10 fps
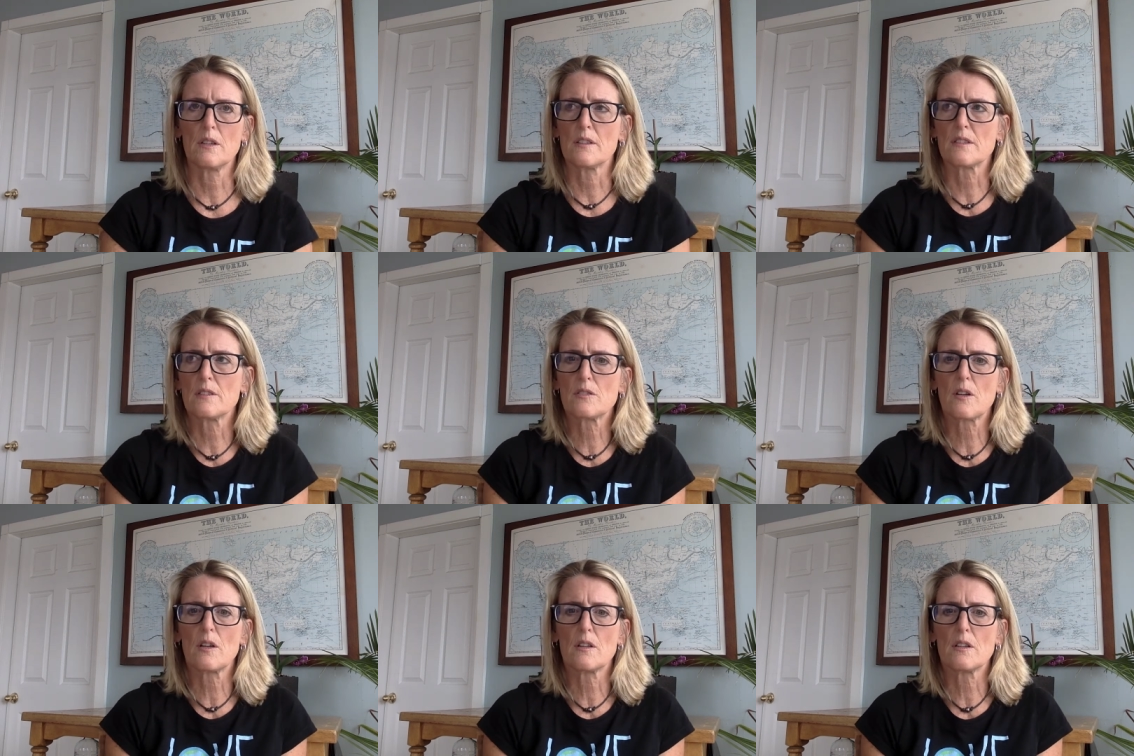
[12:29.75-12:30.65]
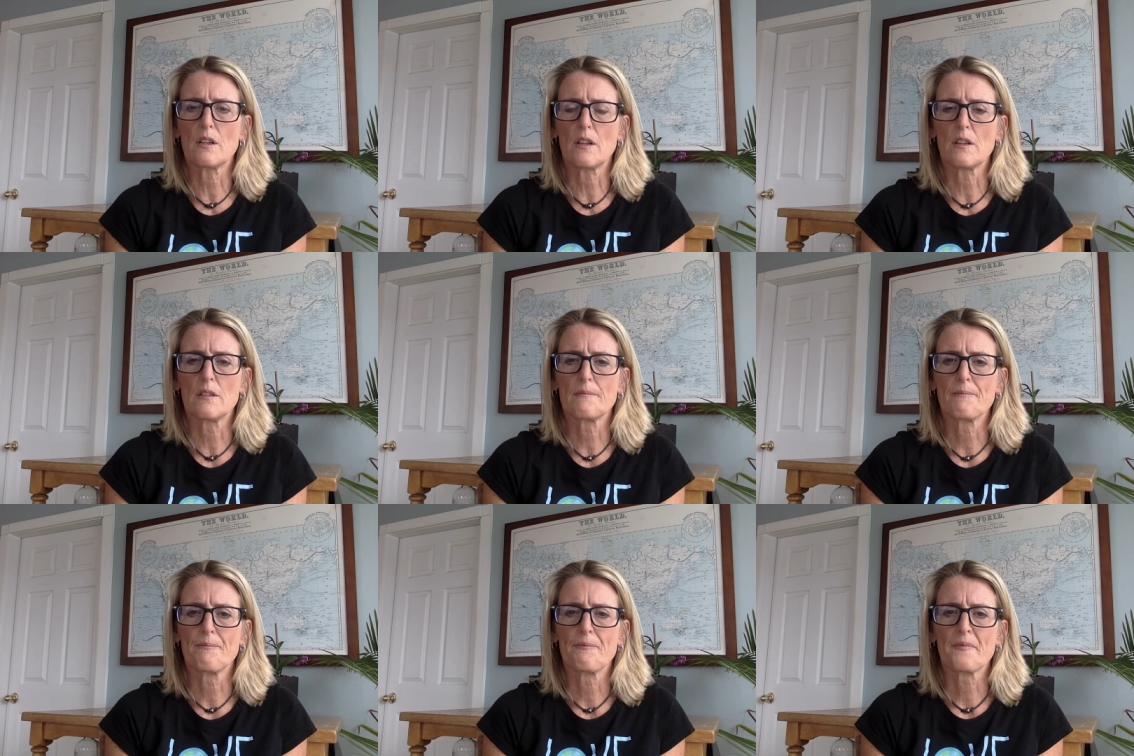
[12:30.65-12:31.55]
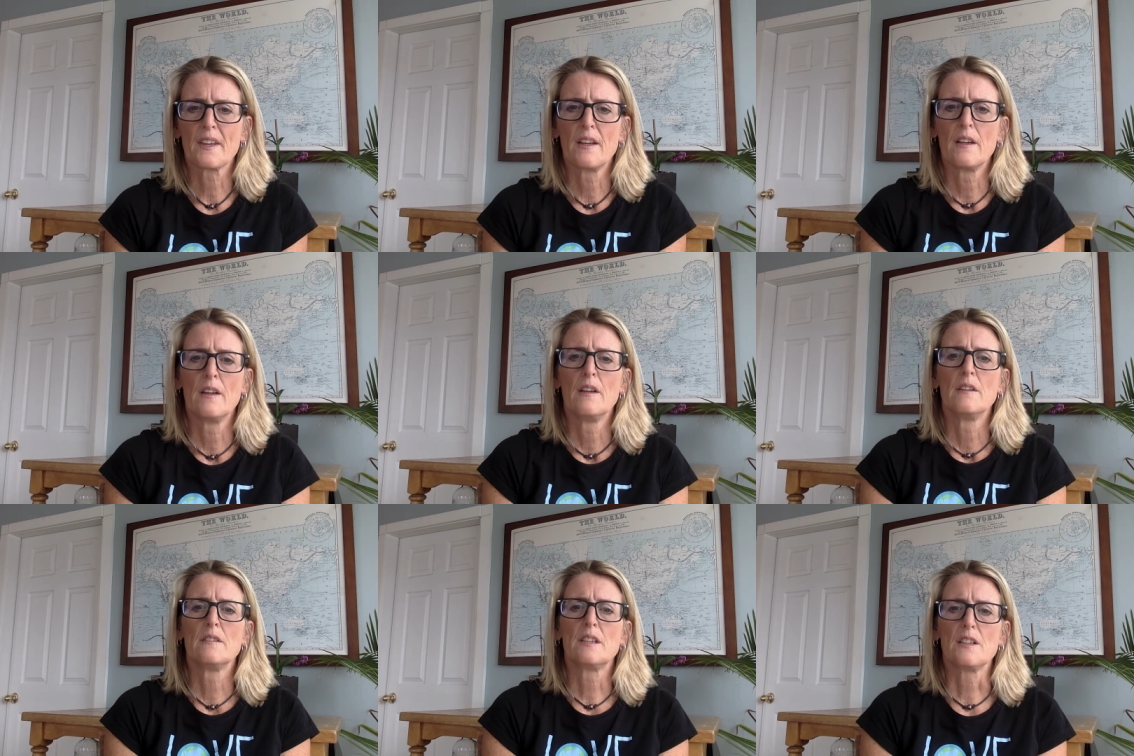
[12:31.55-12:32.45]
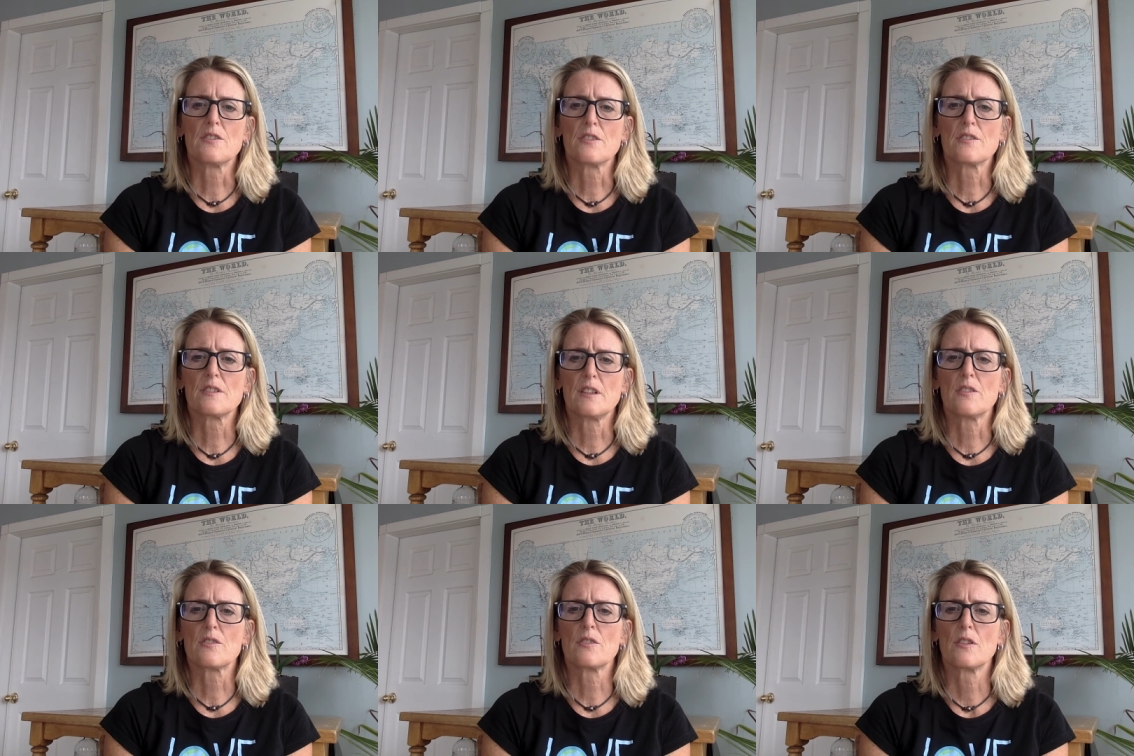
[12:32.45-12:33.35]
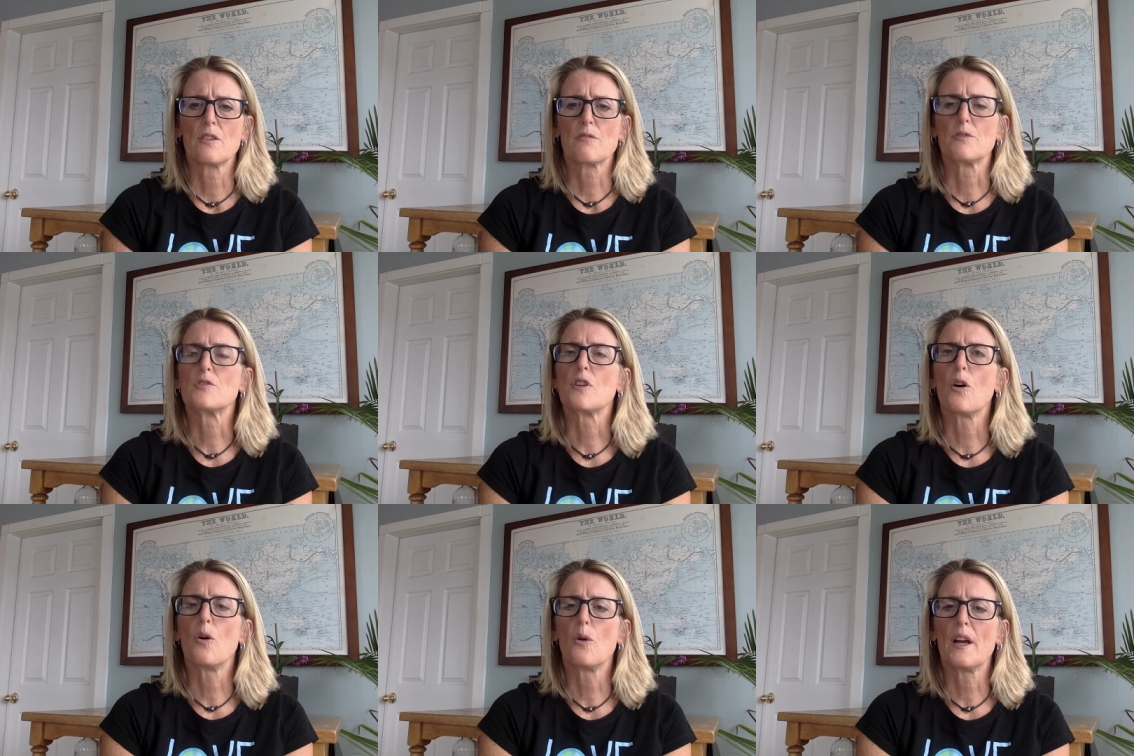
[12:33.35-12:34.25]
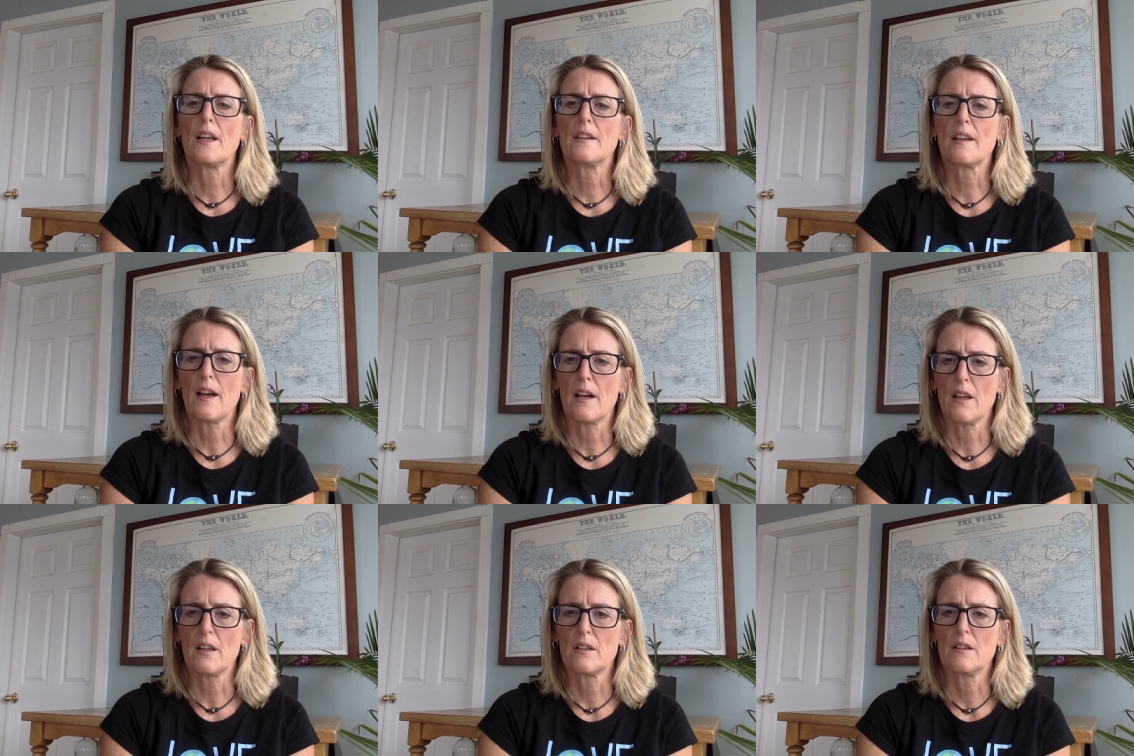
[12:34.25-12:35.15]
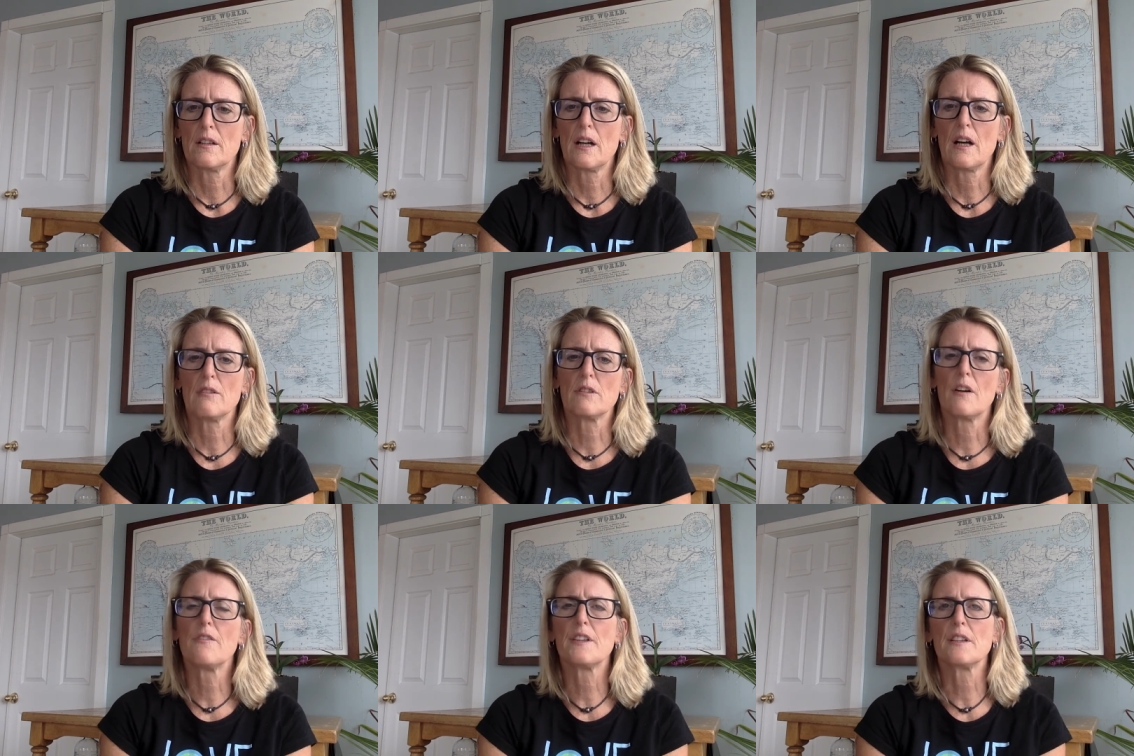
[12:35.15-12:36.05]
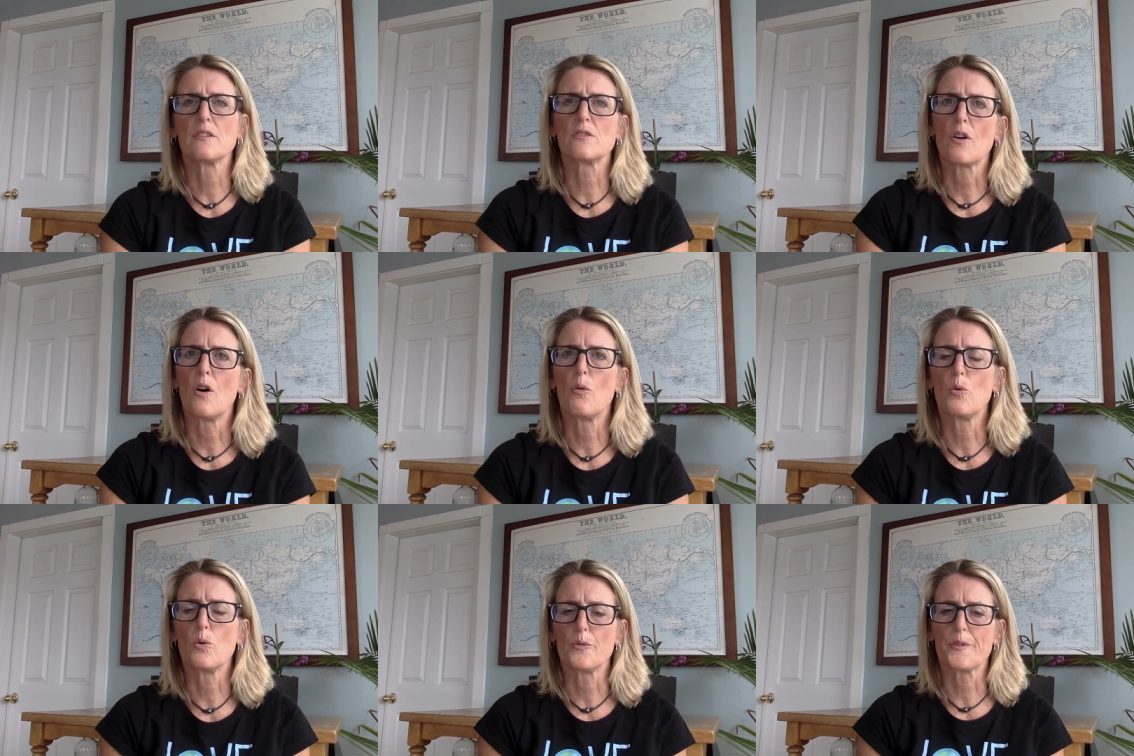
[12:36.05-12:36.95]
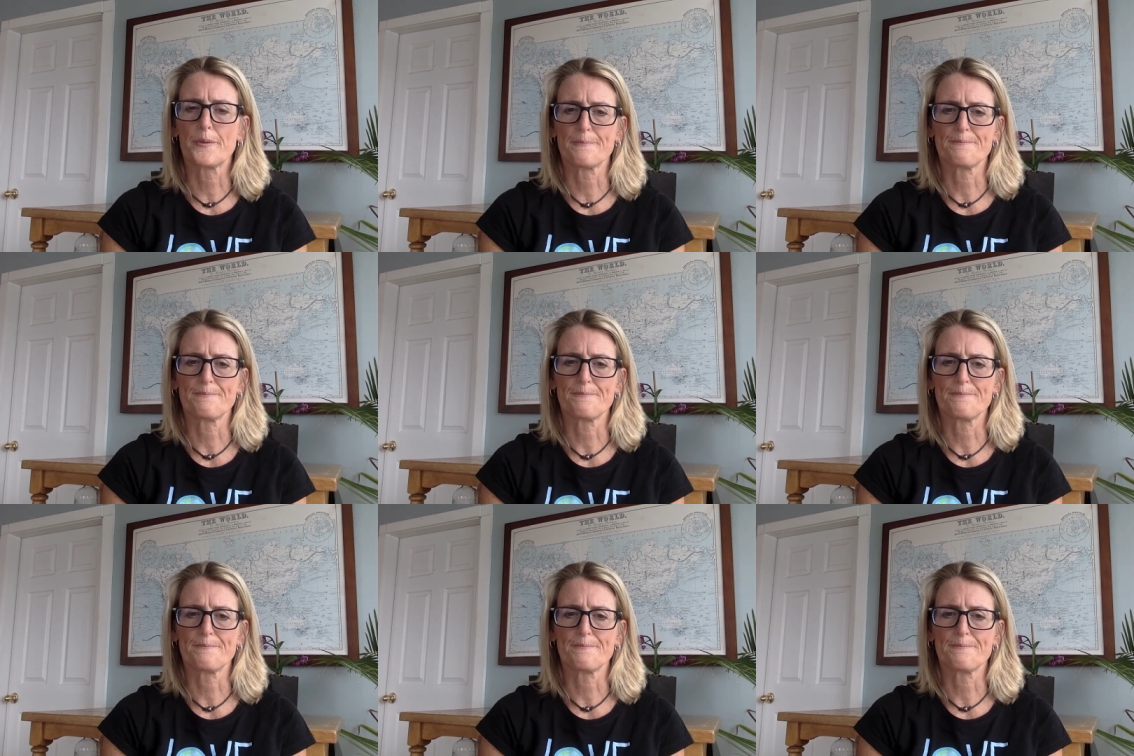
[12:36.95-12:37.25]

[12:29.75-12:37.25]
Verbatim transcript: That's uncertainty. Teachers teach through show and tell how love heals all wounds.